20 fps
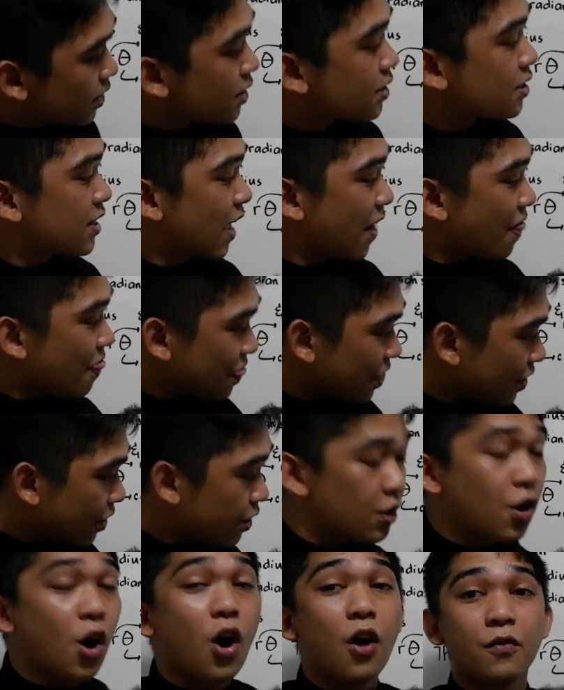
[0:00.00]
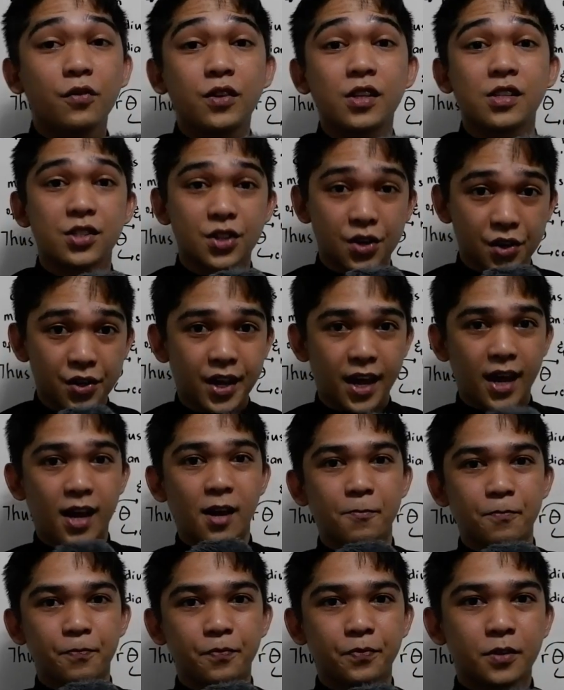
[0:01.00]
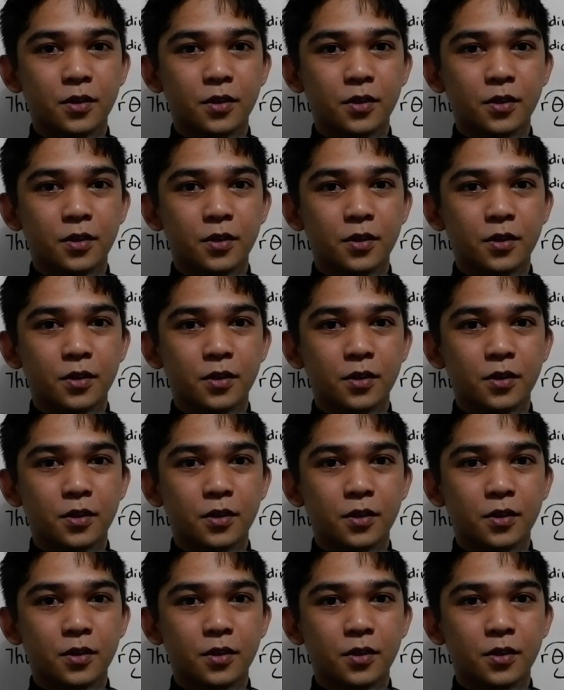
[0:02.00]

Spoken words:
center of the circle.